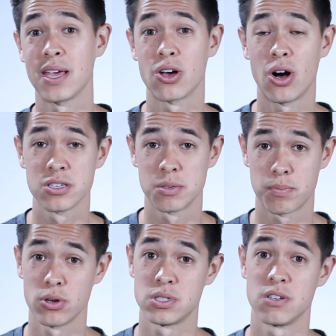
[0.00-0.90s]
can cause the
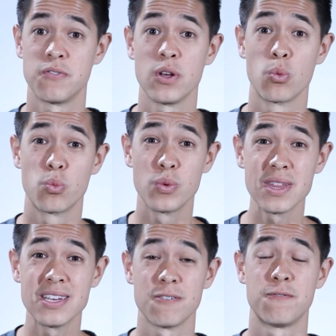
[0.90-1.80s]
person to feel
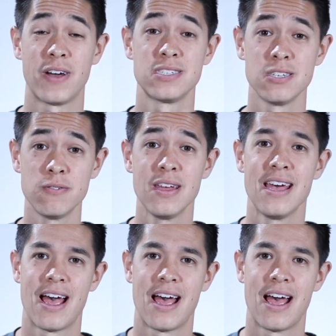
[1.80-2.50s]
really defensive,